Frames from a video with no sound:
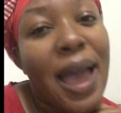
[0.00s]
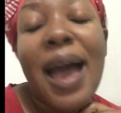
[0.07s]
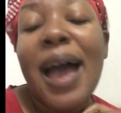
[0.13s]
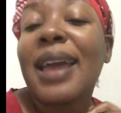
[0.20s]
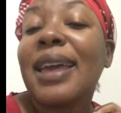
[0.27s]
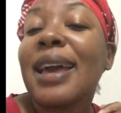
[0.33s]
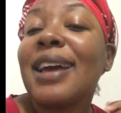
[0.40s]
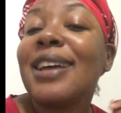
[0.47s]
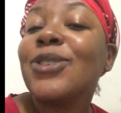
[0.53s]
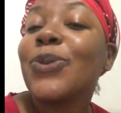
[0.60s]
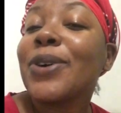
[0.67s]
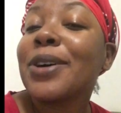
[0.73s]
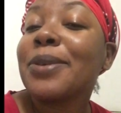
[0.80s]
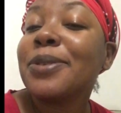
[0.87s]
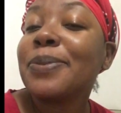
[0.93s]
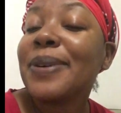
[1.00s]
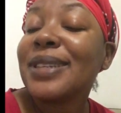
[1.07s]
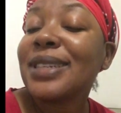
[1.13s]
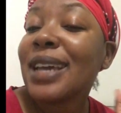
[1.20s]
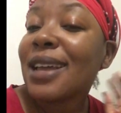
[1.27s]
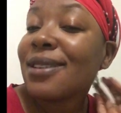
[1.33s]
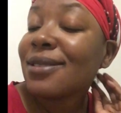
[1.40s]
Hi guys, welcome to my
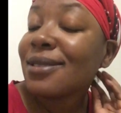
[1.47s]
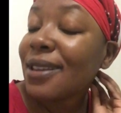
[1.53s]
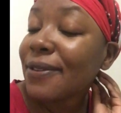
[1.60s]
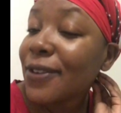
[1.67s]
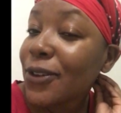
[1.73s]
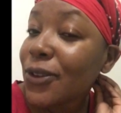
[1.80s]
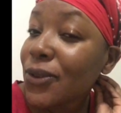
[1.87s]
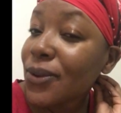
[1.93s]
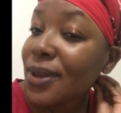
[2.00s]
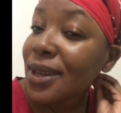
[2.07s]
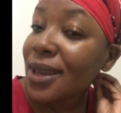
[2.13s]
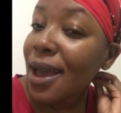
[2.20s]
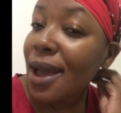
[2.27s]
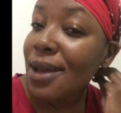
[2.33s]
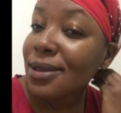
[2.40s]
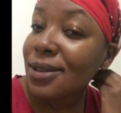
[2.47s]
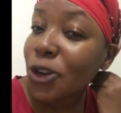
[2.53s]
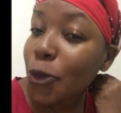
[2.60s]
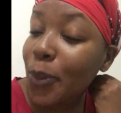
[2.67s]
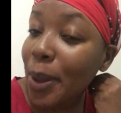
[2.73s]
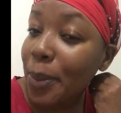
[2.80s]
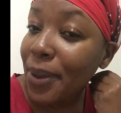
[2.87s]
channel. If you're new here, I sit
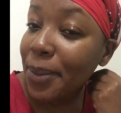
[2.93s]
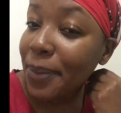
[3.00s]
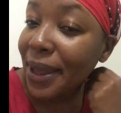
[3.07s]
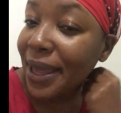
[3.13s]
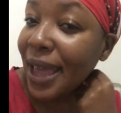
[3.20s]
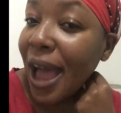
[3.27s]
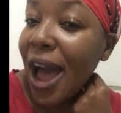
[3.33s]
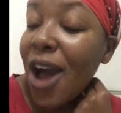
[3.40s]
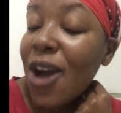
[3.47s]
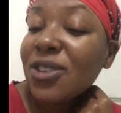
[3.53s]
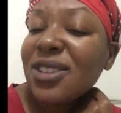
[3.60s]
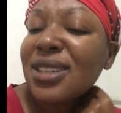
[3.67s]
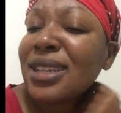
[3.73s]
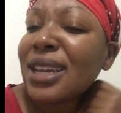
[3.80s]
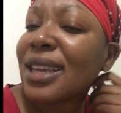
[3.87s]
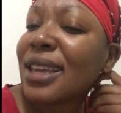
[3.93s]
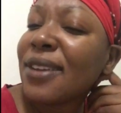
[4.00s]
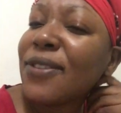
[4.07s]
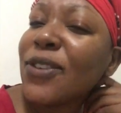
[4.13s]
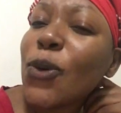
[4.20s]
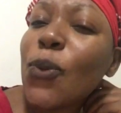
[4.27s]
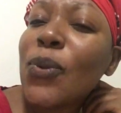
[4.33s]
on my bed, my couch, and I give
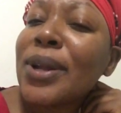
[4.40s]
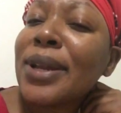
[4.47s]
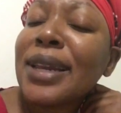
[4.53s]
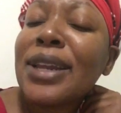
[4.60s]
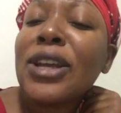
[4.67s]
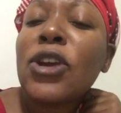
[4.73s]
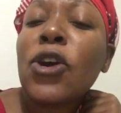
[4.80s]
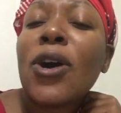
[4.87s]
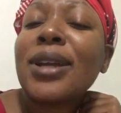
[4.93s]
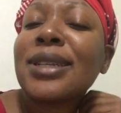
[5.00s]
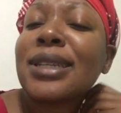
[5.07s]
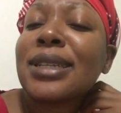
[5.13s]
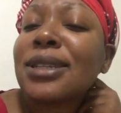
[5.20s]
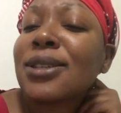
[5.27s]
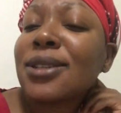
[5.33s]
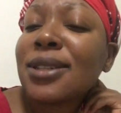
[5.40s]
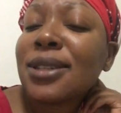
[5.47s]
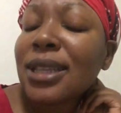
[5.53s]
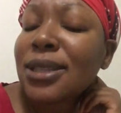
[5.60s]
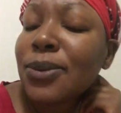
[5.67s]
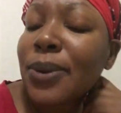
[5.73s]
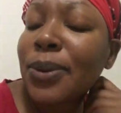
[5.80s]
you Wendly content because
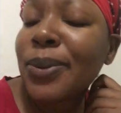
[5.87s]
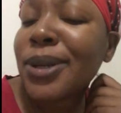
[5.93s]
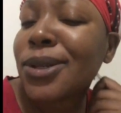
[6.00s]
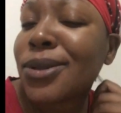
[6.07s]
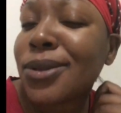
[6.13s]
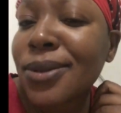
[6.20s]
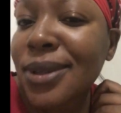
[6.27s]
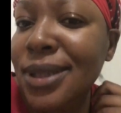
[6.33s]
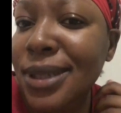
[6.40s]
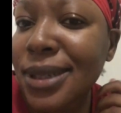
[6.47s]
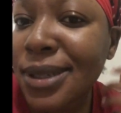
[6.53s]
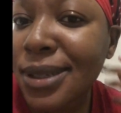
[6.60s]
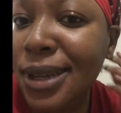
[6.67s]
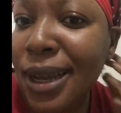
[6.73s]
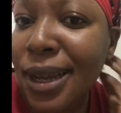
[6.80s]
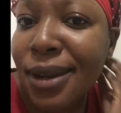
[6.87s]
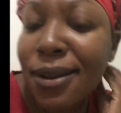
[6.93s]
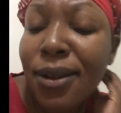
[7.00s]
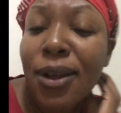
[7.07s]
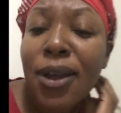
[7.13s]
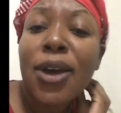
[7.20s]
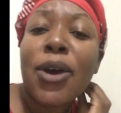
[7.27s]
that's what we do on this
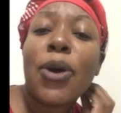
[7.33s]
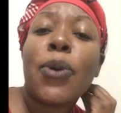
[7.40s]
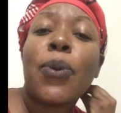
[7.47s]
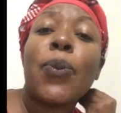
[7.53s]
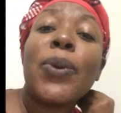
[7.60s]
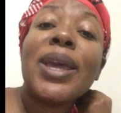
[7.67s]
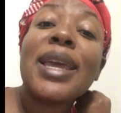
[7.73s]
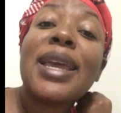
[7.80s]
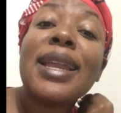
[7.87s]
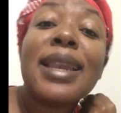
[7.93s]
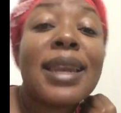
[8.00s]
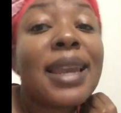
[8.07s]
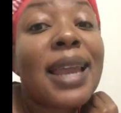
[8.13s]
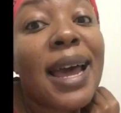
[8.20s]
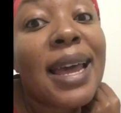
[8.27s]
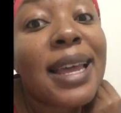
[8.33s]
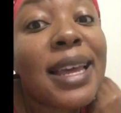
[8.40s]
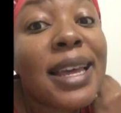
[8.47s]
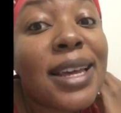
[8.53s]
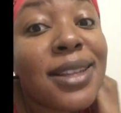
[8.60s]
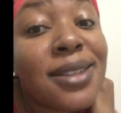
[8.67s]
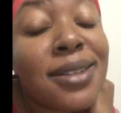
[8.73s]
channel. We like
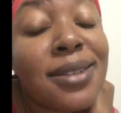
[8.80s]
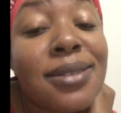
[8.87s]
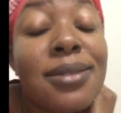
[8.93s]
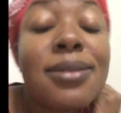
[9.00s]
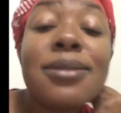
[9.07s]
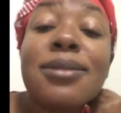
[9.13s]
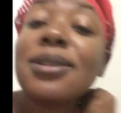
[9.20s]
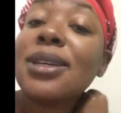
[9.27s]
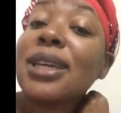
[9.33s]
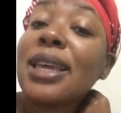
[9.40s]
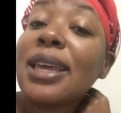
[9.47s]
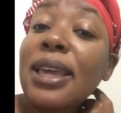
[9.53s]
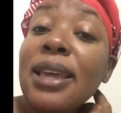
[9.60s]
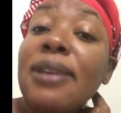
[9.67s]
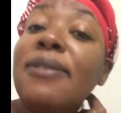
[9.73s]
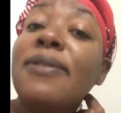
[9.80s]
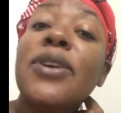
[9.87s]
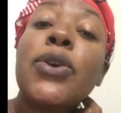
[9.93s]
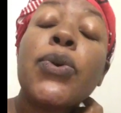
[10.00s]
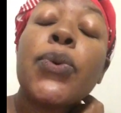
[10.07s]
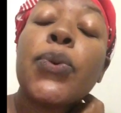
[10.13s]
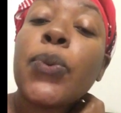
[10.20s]
to give
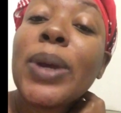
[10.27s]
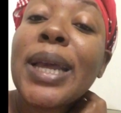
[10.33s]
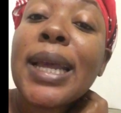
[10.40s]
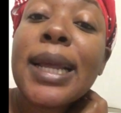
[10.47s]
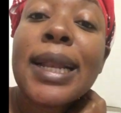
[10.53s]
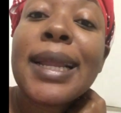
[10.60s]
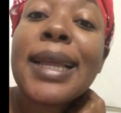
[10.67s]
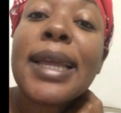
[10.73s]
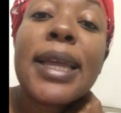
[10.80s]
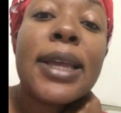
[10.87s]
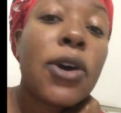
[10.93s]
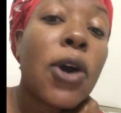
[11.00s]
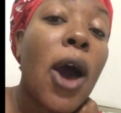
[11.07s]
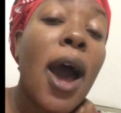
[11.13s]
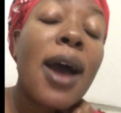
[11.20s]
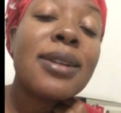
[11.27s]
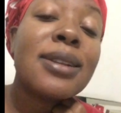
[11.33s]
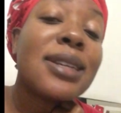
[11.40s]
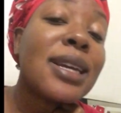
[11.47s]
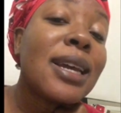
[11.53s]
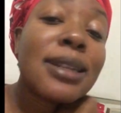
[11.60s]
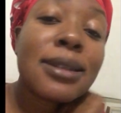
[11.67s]
you weekly
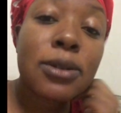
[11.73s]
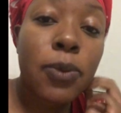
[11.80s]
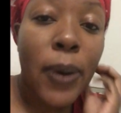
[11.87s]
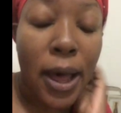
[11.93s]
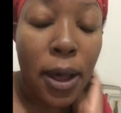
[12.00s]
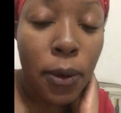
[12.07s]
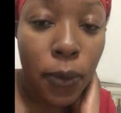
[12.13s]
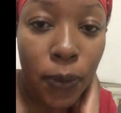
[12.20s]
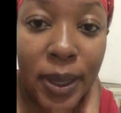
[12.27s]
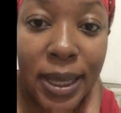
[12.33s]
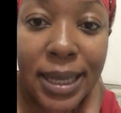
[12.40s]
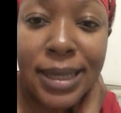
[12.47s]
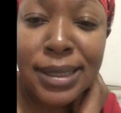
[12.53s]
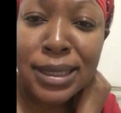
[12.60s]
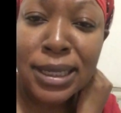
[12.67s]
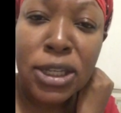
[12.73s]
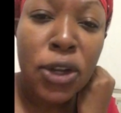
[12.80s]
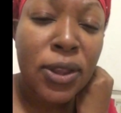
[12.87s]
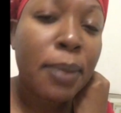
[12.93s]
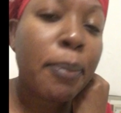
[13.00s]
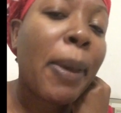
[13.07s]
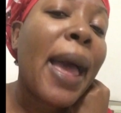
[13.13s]
content while we sit
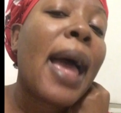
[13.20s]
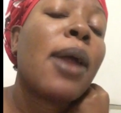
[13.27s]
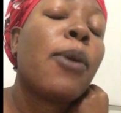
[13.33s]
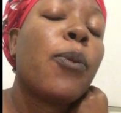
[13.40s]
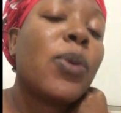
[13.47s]
on the bed.